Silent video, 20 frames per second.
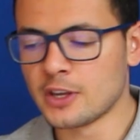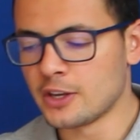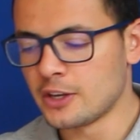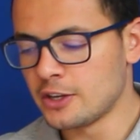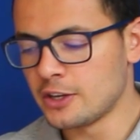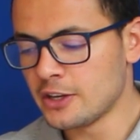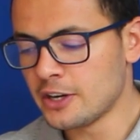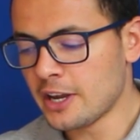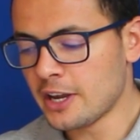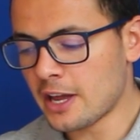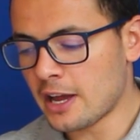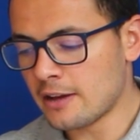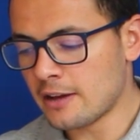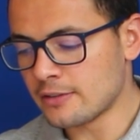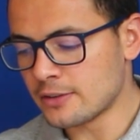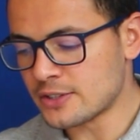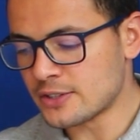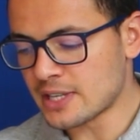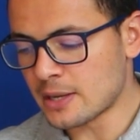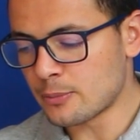Here I
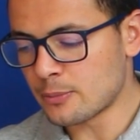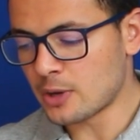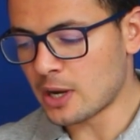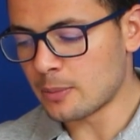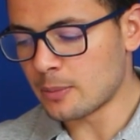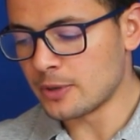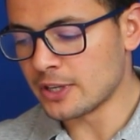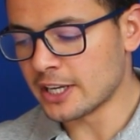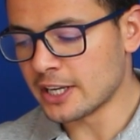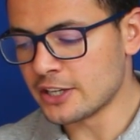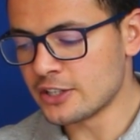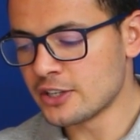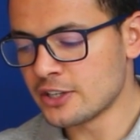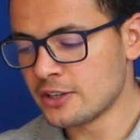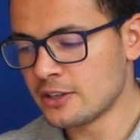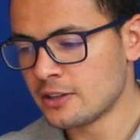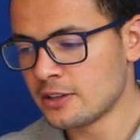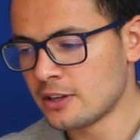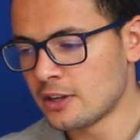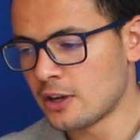have a sample
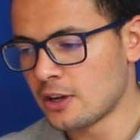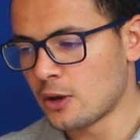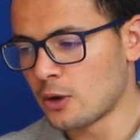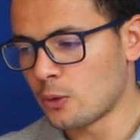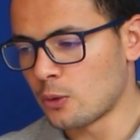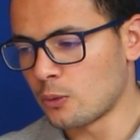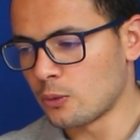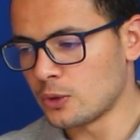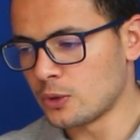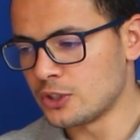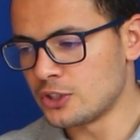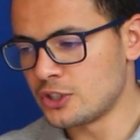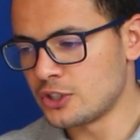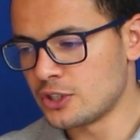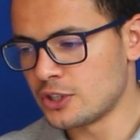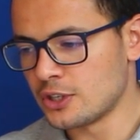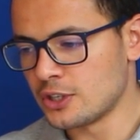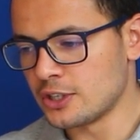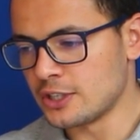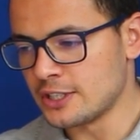application
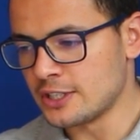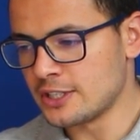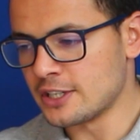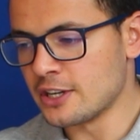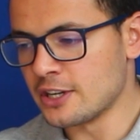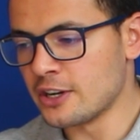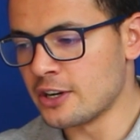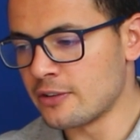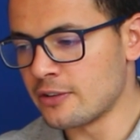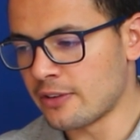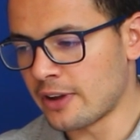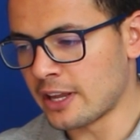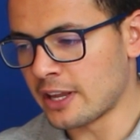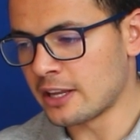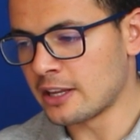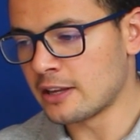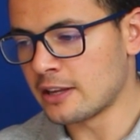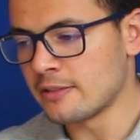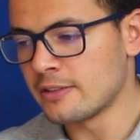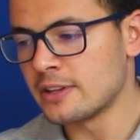which is here if I
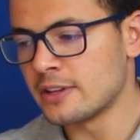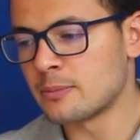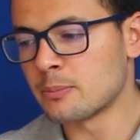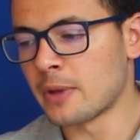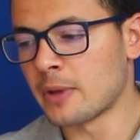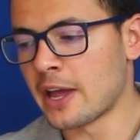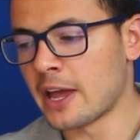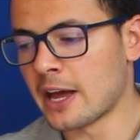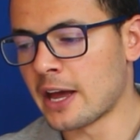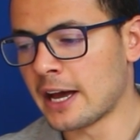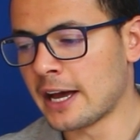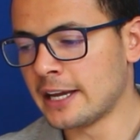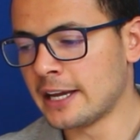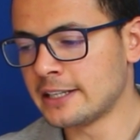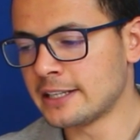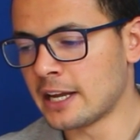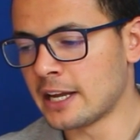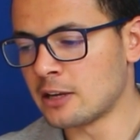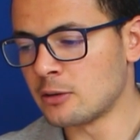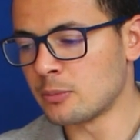give it my
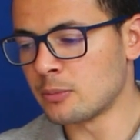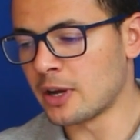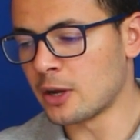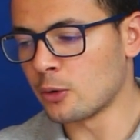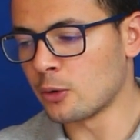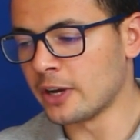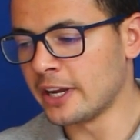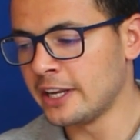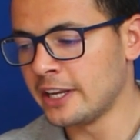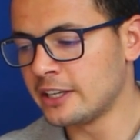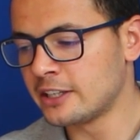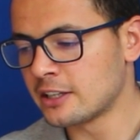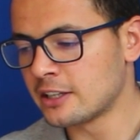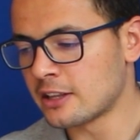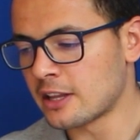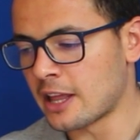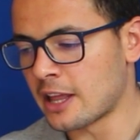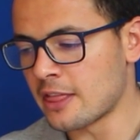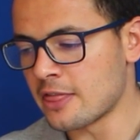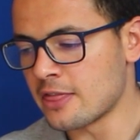height and my weight
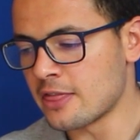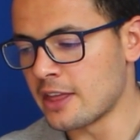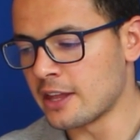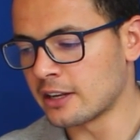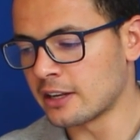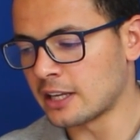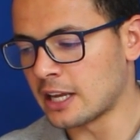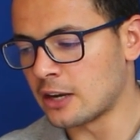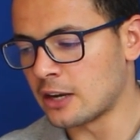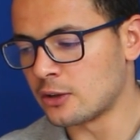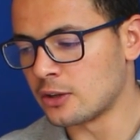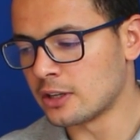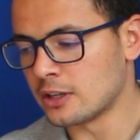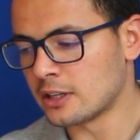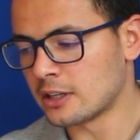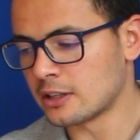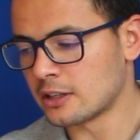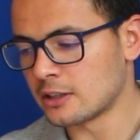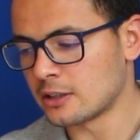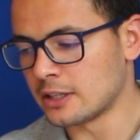and then calcu
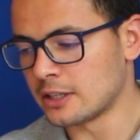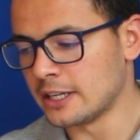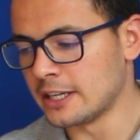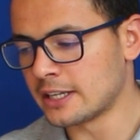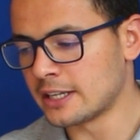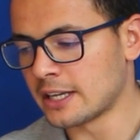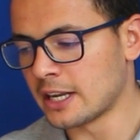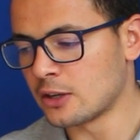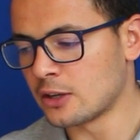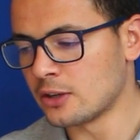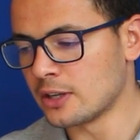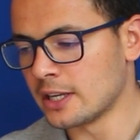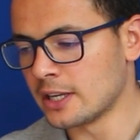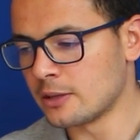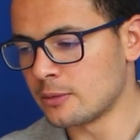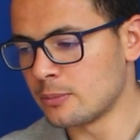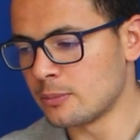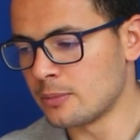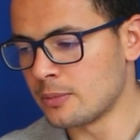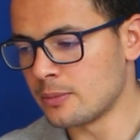click
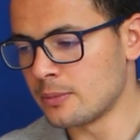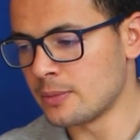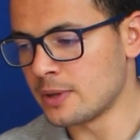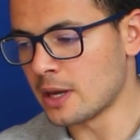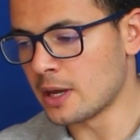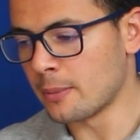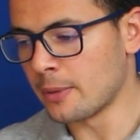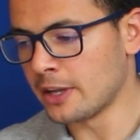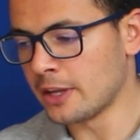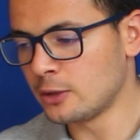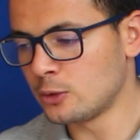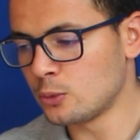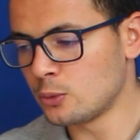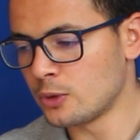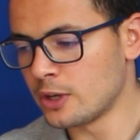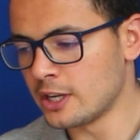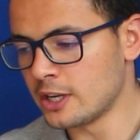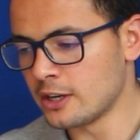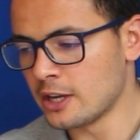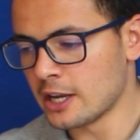calculate BMI it
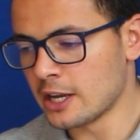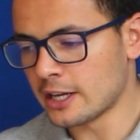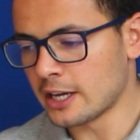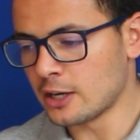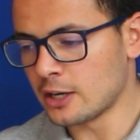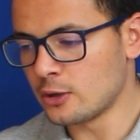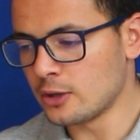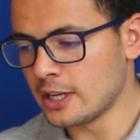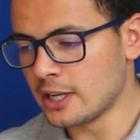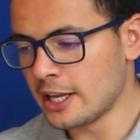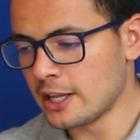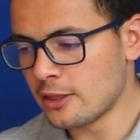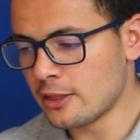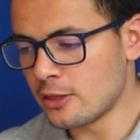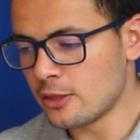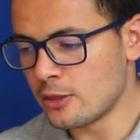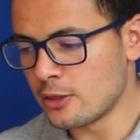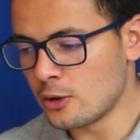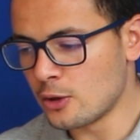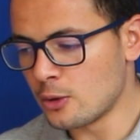will calculate
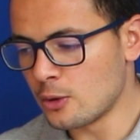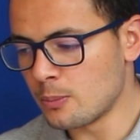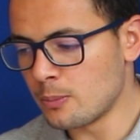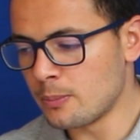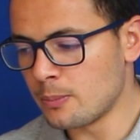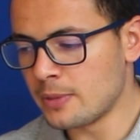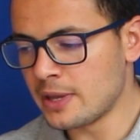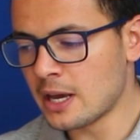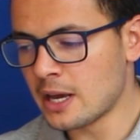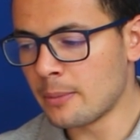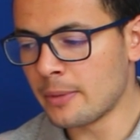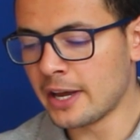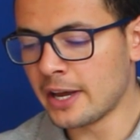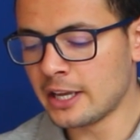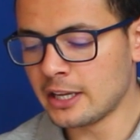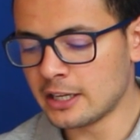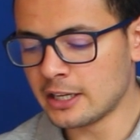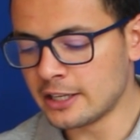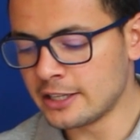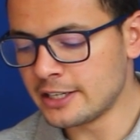the
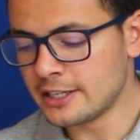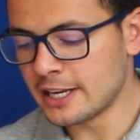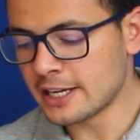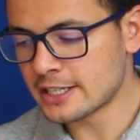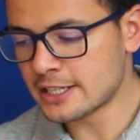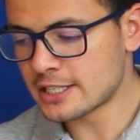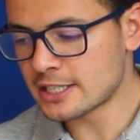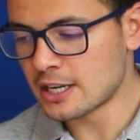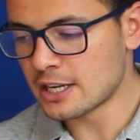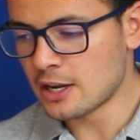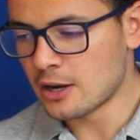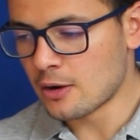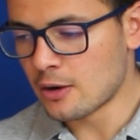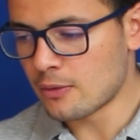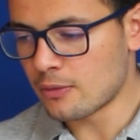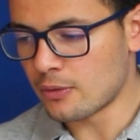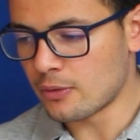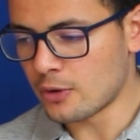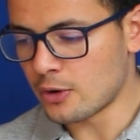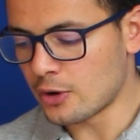BMI index
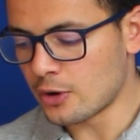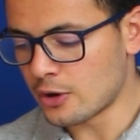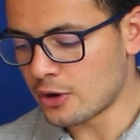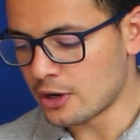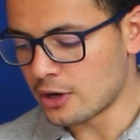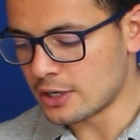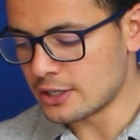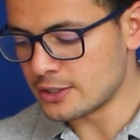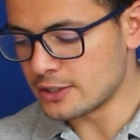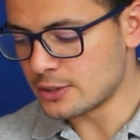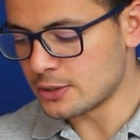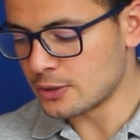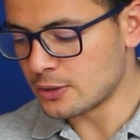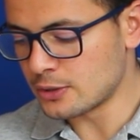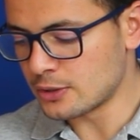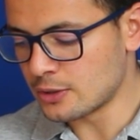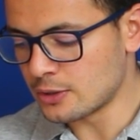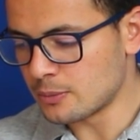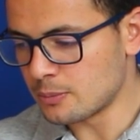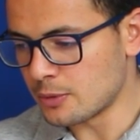for a
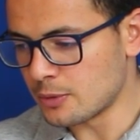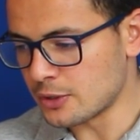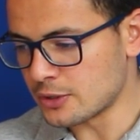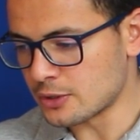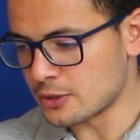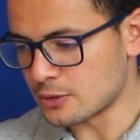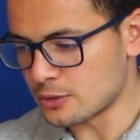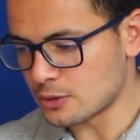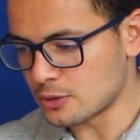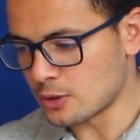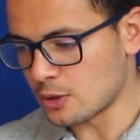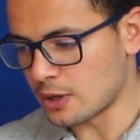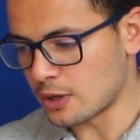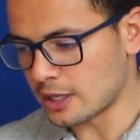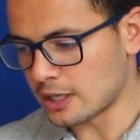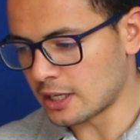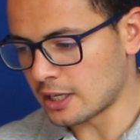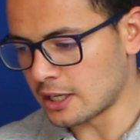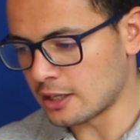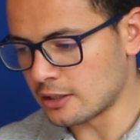certain person so I
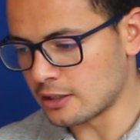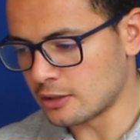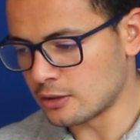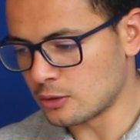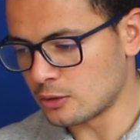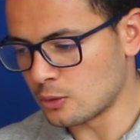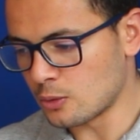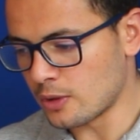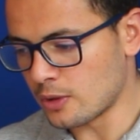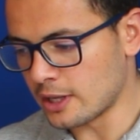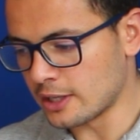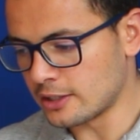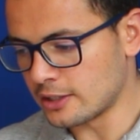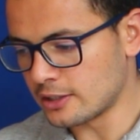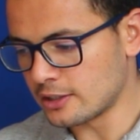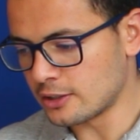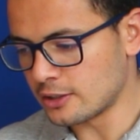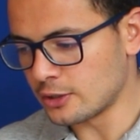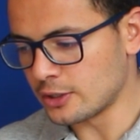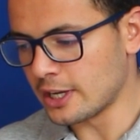can do that
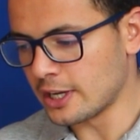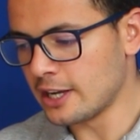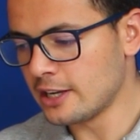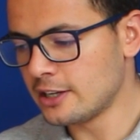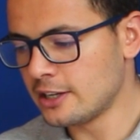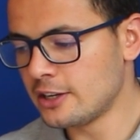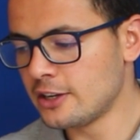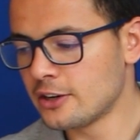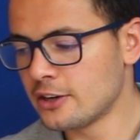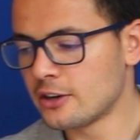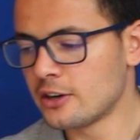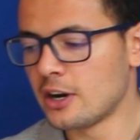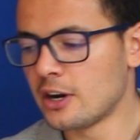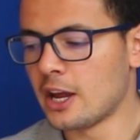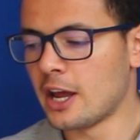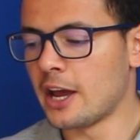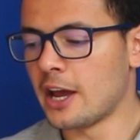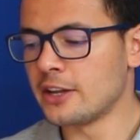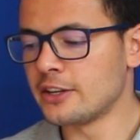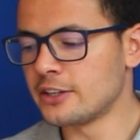again here
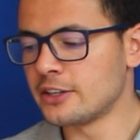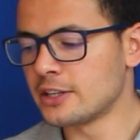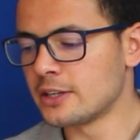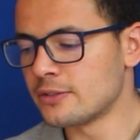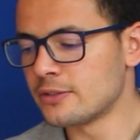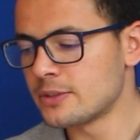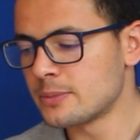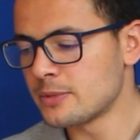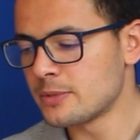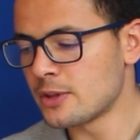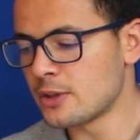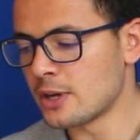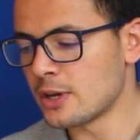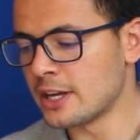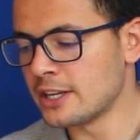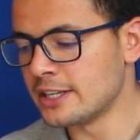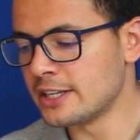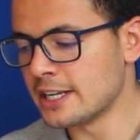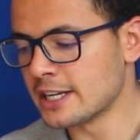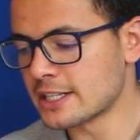and it gives me the
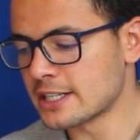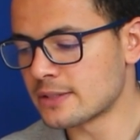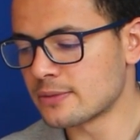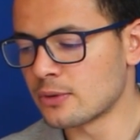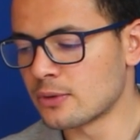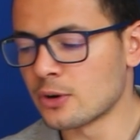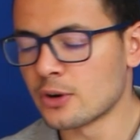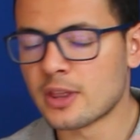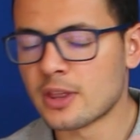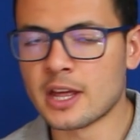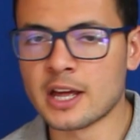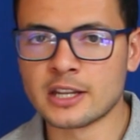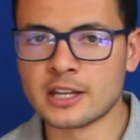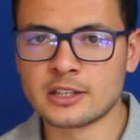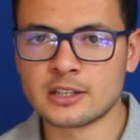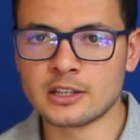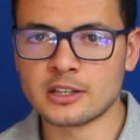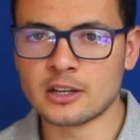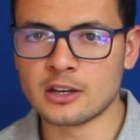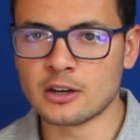index for
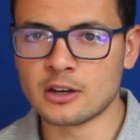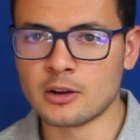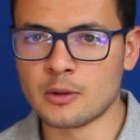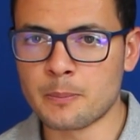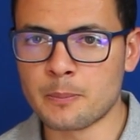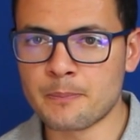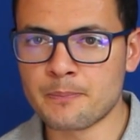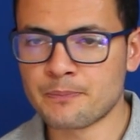that uh,